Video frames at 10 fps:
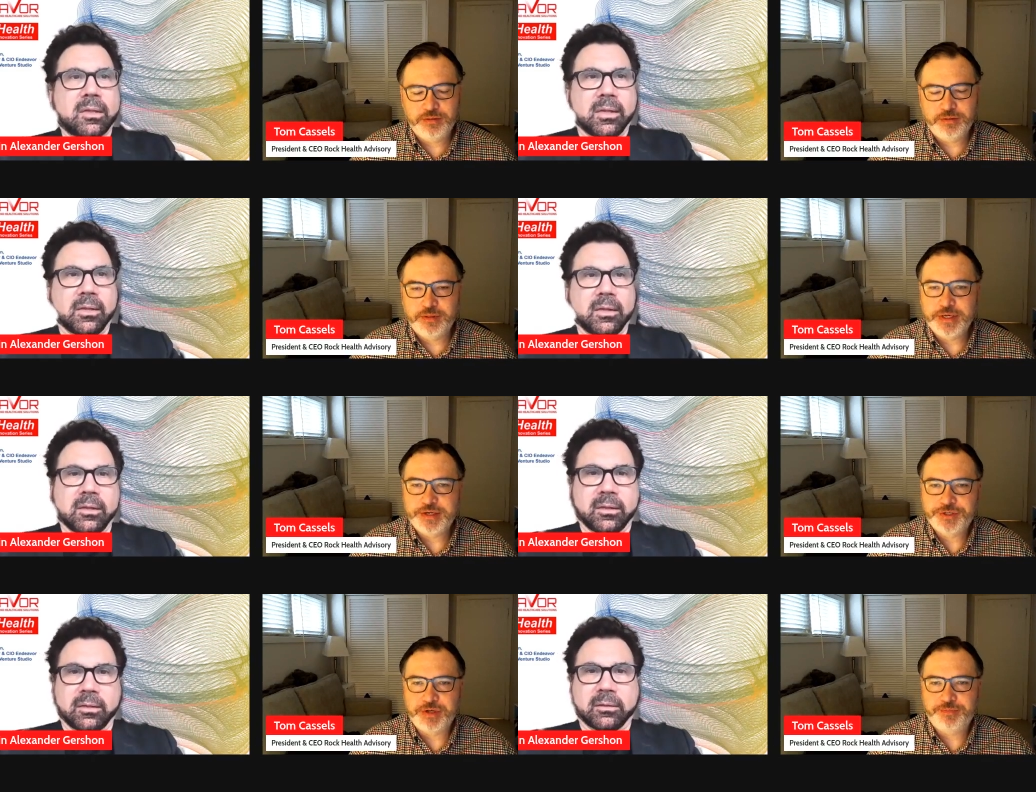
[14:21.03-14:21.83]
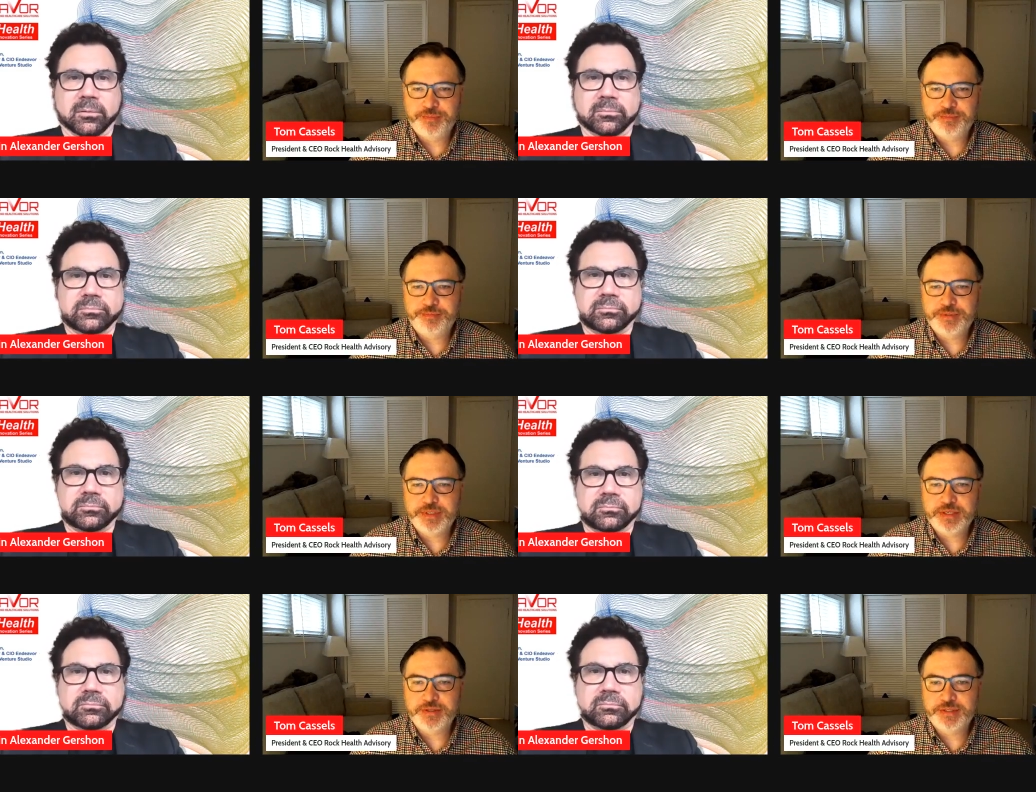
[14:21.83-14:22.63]
Speaker 1: leadership
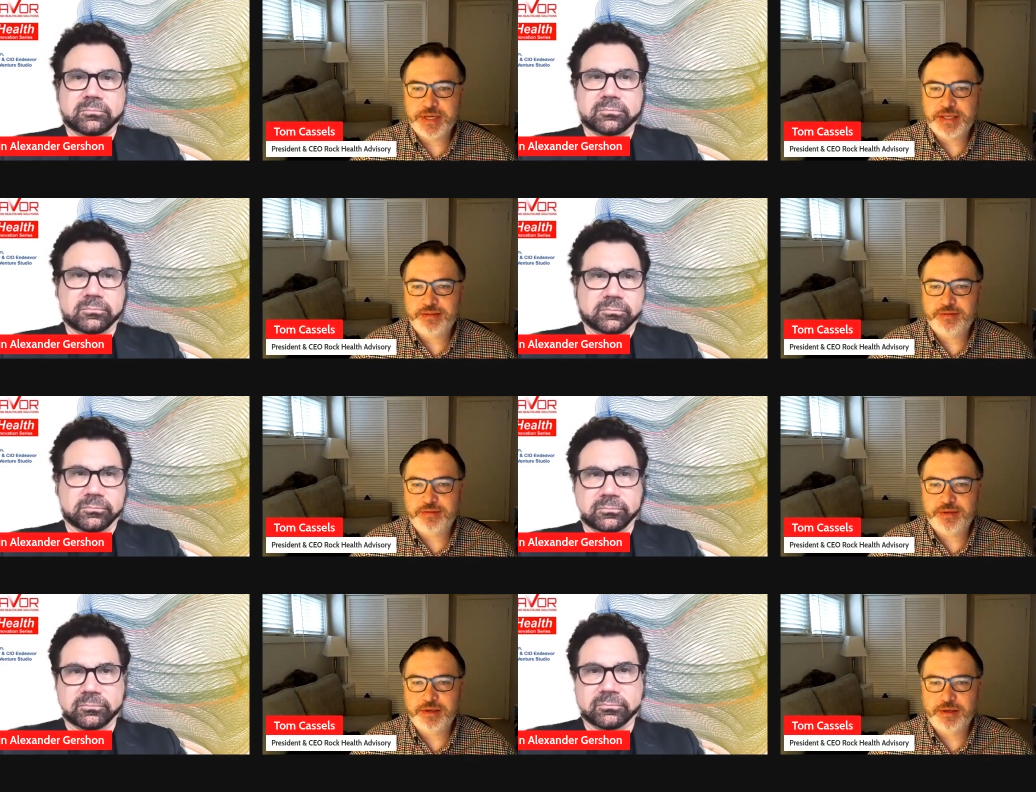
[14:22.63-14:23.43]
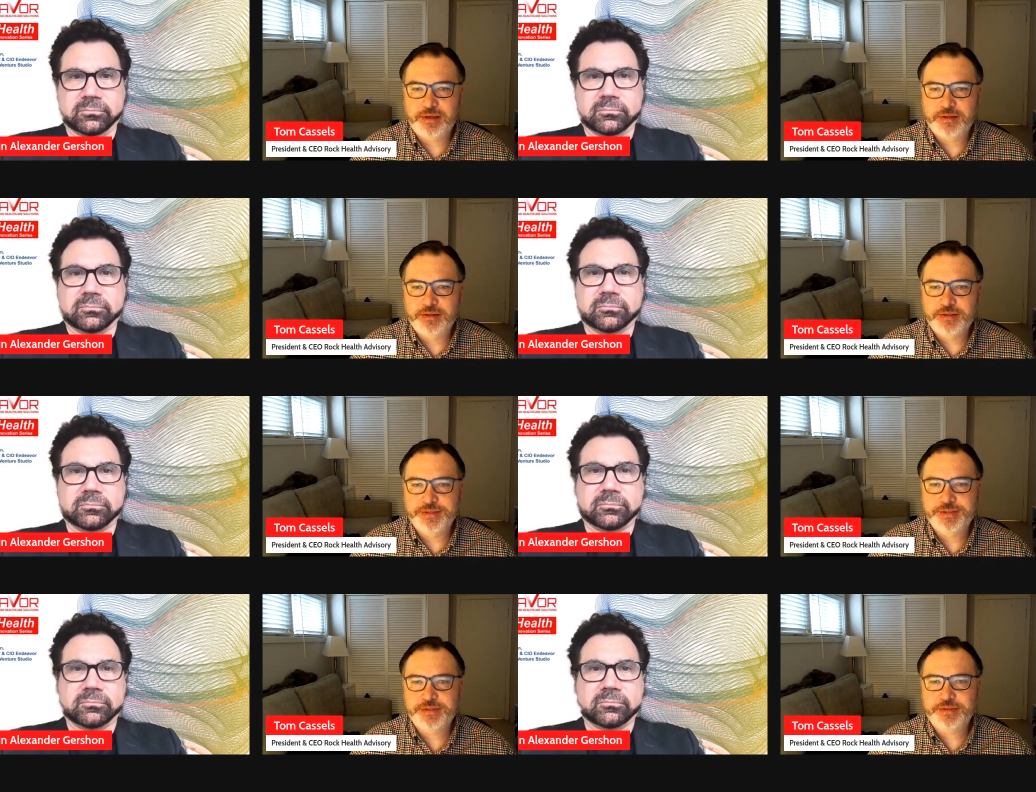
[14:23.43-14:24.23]
skill sets
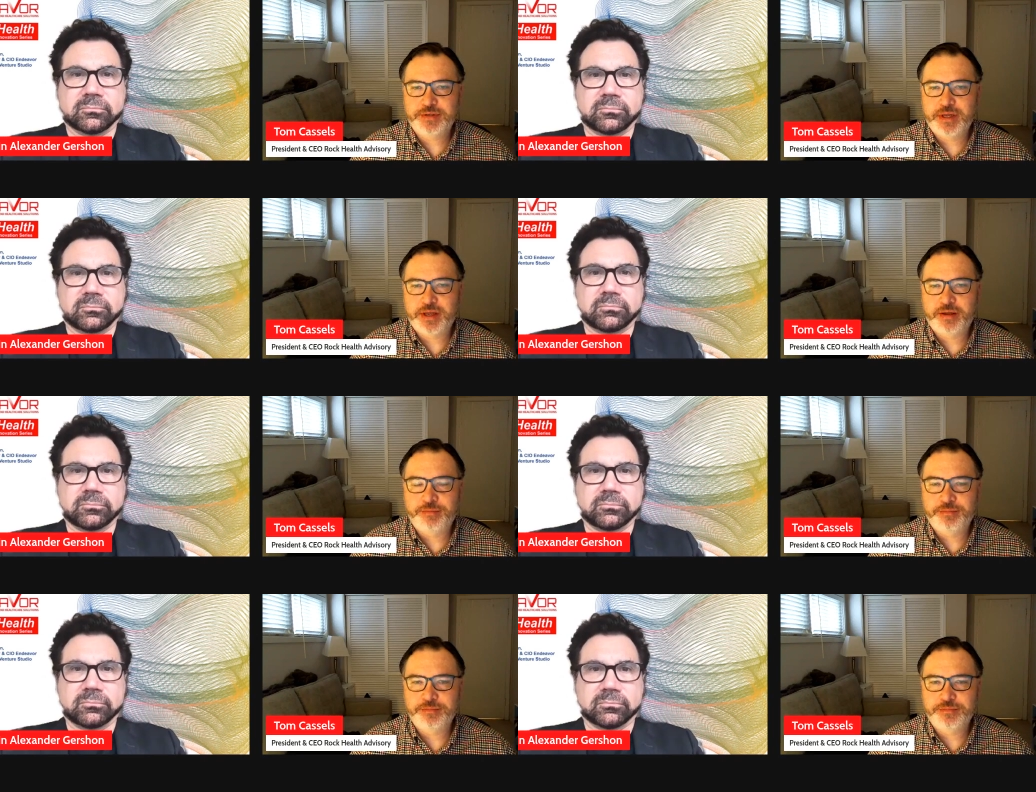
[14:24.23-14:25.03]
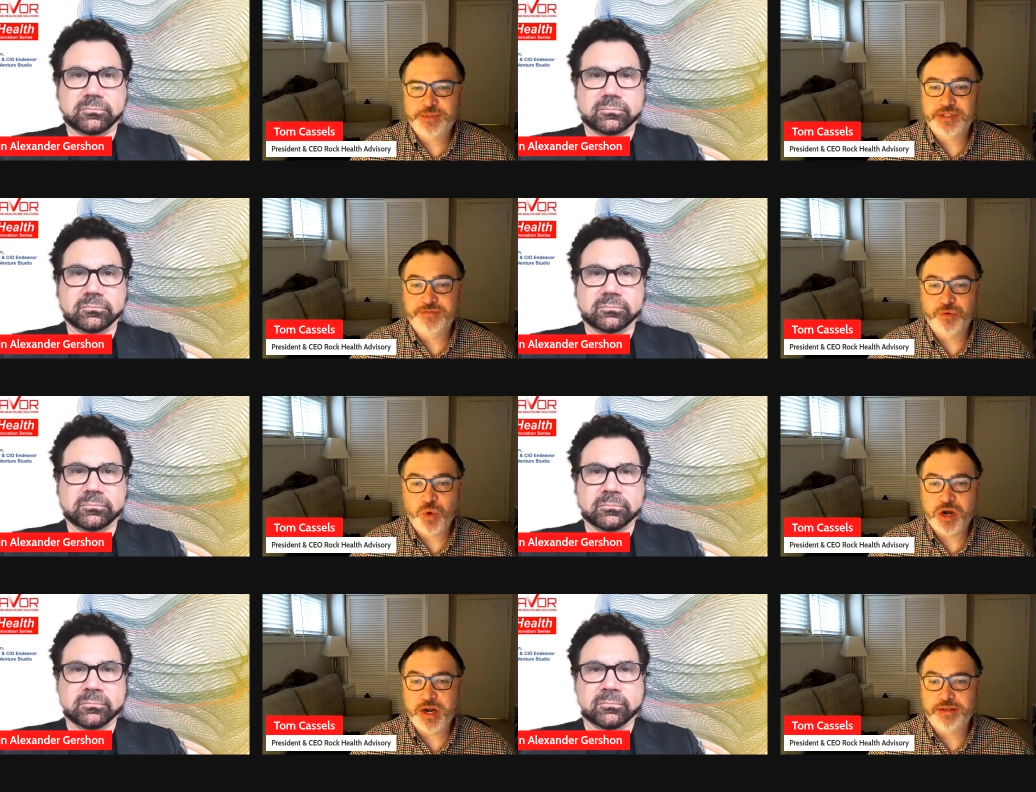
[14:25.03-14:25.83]
is um, self
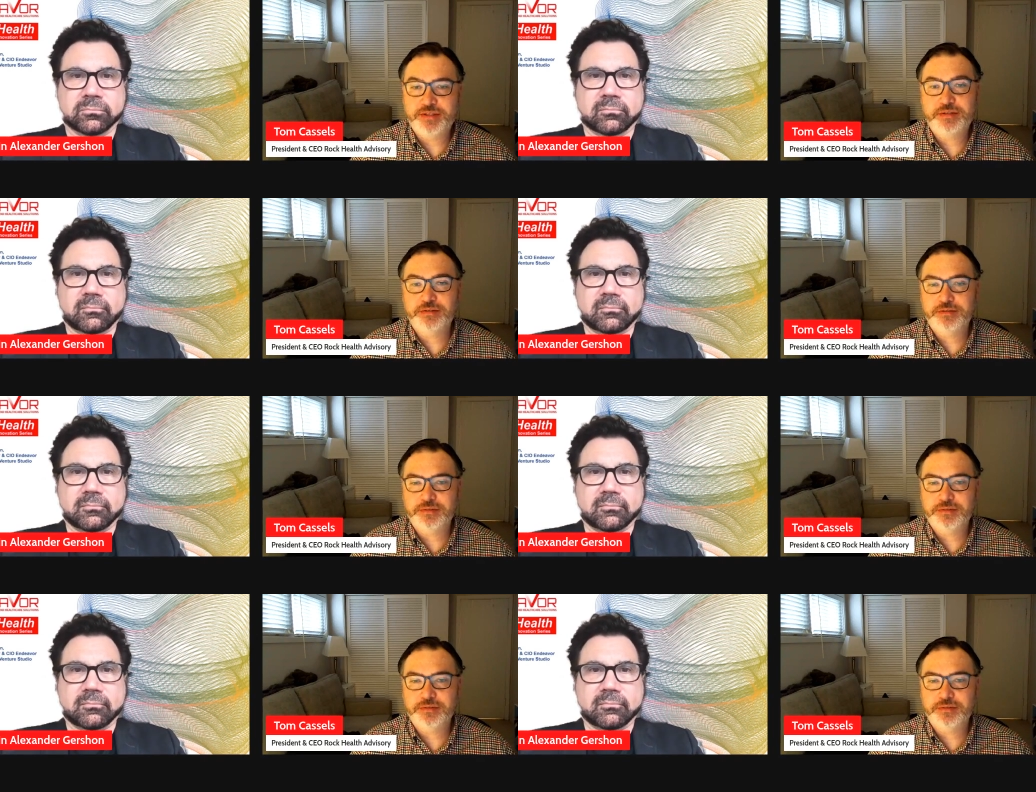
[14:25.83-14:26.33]
awareness.